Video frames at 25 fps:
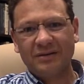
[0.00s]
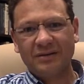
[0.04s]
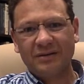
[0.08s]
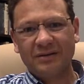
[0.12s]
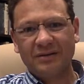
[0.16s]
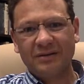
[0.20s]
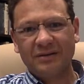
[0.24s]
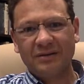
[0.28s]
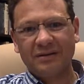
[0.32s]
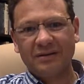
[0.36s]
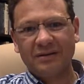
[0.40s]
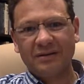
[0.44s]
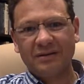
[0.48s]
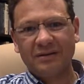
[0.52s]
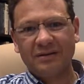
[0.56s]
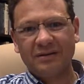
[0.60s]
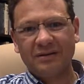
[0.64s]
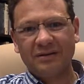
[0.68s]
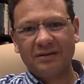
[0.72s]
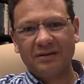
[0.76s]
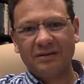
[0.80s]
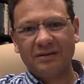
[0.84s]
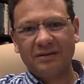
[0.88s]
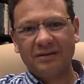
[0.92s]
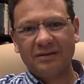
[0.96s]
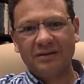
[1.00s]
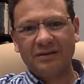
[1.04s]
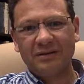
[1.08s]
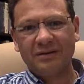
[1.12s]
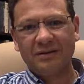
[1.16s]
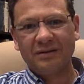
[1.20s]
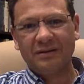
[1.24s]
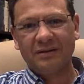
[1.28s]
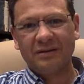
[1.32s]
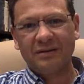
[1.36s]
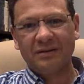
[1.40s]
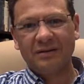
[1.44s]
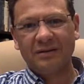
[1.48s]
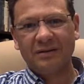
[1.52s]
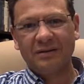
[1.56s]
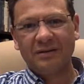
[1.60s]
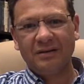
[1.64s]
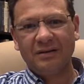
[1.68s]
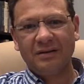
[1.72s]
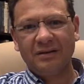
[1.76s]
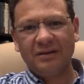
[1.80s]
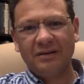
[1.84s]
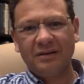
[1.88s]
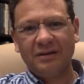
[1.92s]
Nothing is said.